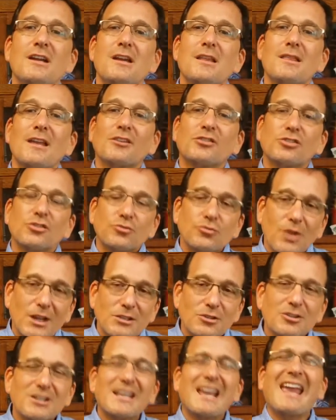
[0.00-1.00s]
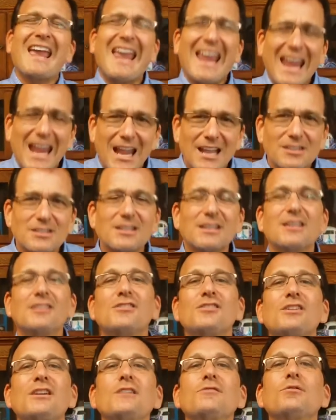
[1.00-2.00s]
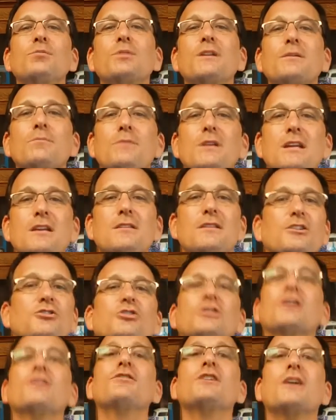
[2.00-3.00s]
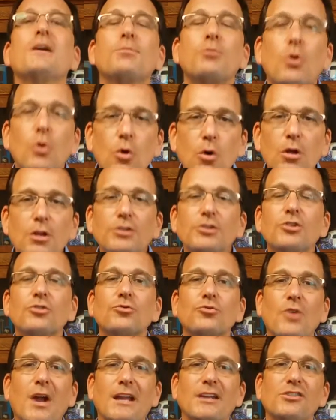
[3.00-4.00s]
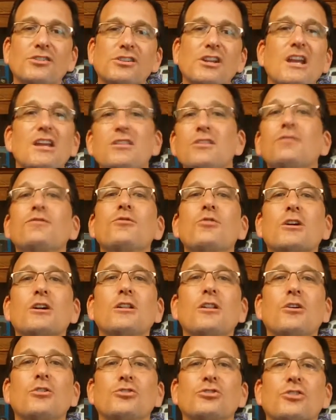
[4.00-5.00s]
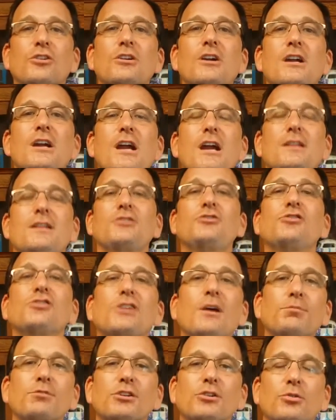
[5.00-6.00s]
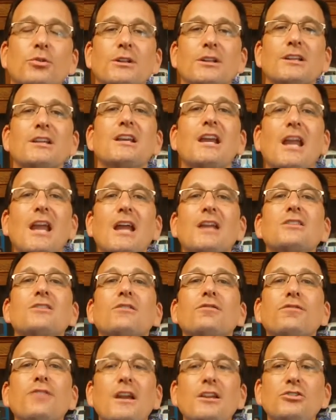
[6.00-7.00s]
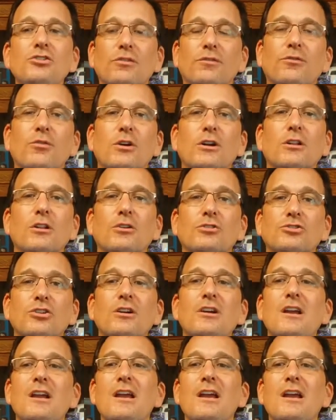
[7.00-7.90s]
that surrender can't conceivably mean that you're giving up all your rights in the foreclosure and that you subsequently can't defend your foreclosure